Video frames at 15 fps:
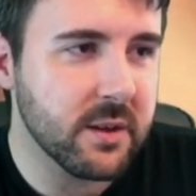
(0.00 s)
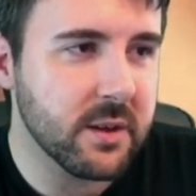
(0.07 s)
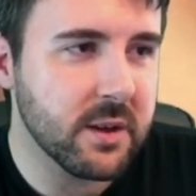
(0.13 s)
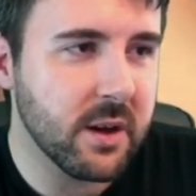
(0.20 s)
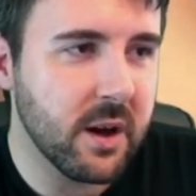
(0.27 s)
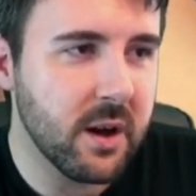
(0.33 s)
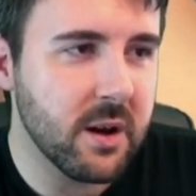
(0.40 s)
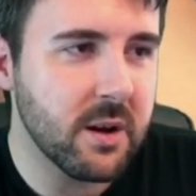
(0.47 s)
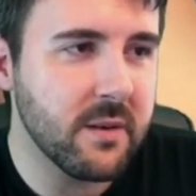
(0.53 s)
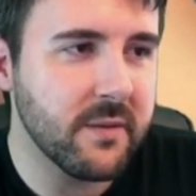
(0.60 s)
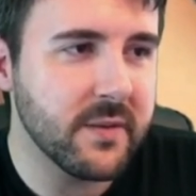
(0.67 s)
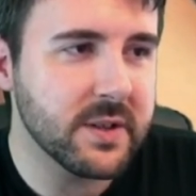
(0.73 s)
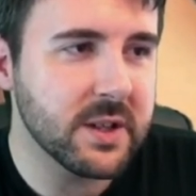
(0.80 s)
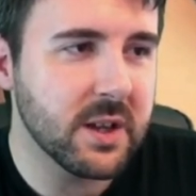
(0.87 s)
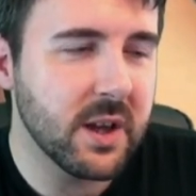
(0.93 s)

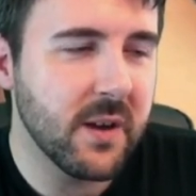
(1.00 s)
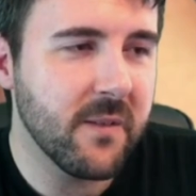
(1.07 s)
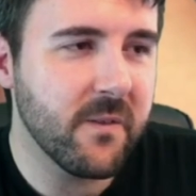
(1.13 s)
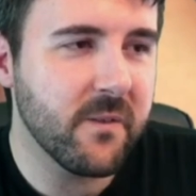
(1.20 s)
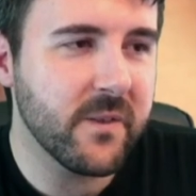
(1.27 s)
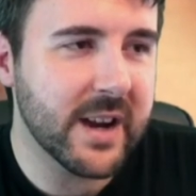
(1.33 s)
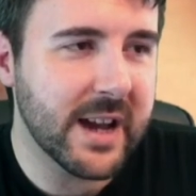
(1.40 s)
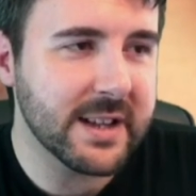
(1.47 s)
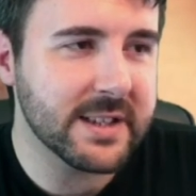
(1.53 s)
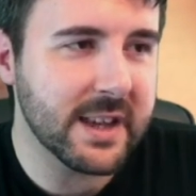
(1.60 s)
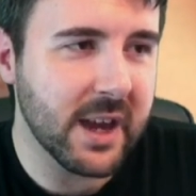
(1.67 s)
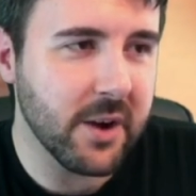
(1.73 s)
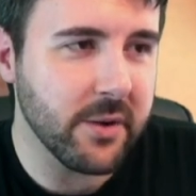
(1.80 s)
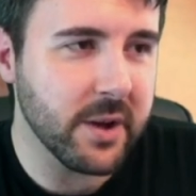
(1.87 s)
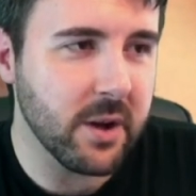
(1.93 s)
curved flat
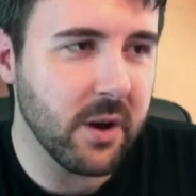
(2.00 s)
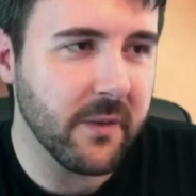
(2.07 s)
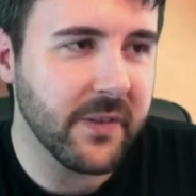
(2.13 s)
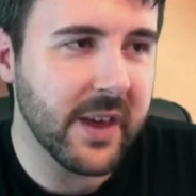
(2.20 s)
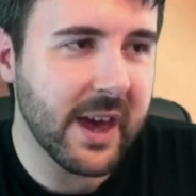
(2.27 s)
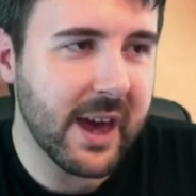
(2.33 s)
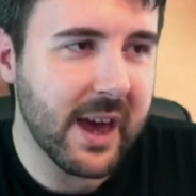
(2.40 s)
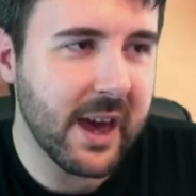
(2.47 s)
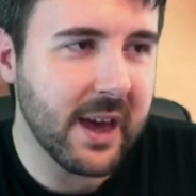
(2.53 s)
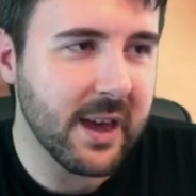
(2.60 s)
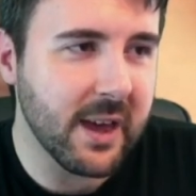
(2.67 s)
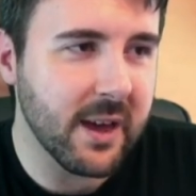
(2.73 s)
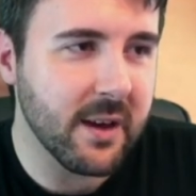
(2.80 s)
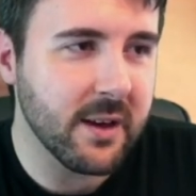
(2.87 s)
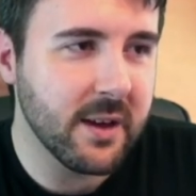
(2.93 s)
area of the hair
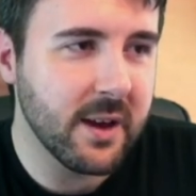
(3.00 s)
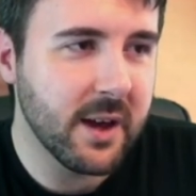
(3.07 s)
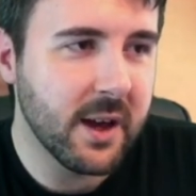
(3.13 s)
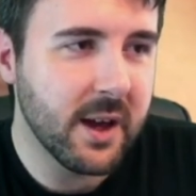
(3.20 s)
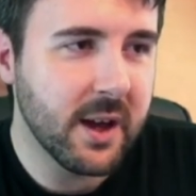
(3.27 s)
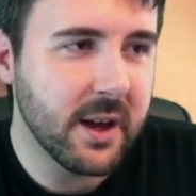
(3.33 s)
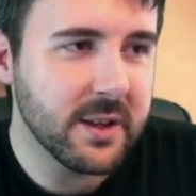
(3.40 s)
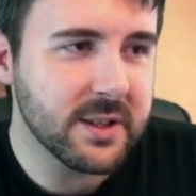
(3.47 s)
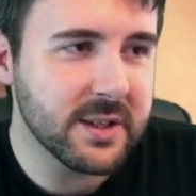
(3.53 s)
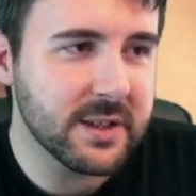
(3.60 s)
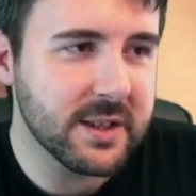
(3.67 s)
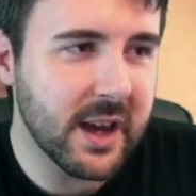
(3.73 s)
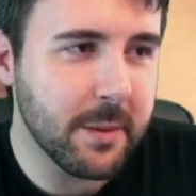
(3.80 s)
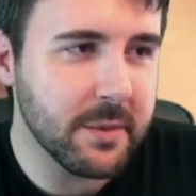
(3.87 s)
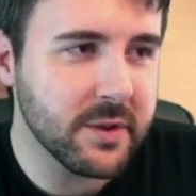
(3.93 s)
here to
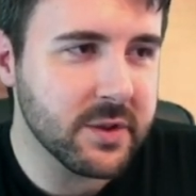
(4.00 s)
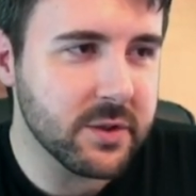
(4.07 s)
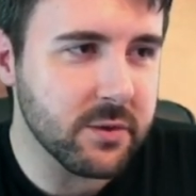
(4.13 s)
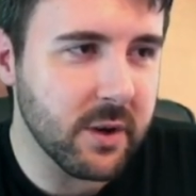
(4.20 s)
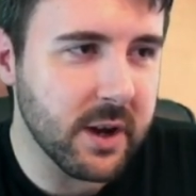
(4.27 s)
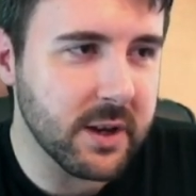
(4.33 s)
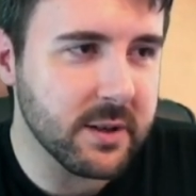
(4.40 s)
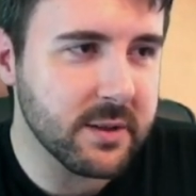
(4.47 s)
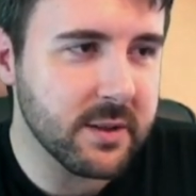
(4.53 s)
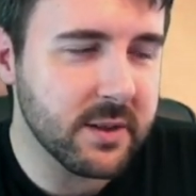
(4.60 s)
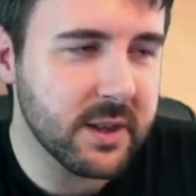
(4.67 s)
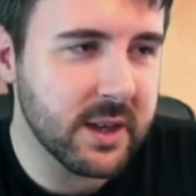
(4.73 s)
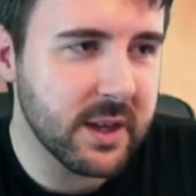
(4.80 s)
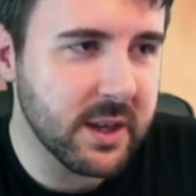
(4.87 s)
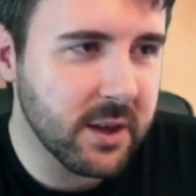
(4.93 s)
demonstrate
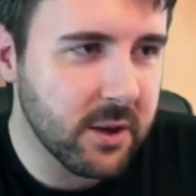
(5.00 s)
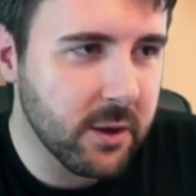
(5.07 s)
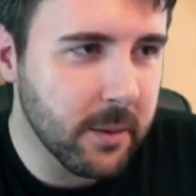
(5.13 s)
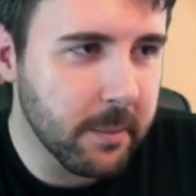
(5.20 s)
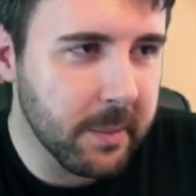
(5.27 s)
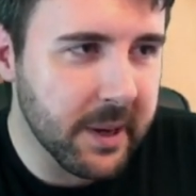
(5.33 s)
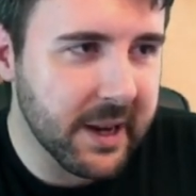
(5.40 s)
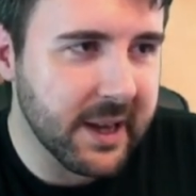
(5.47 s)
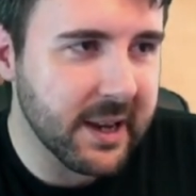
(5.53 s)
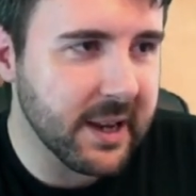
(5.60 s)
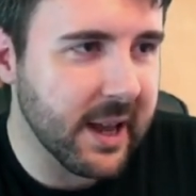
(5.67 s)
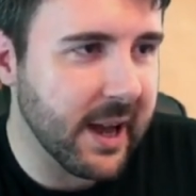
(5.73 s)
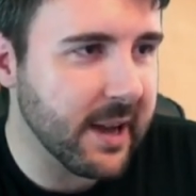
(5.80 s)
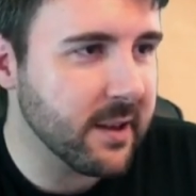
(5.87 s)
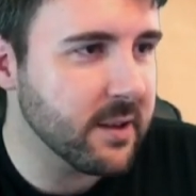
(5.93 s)
the complete
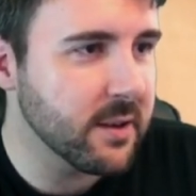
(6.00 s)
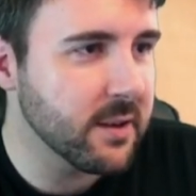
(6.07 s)
lack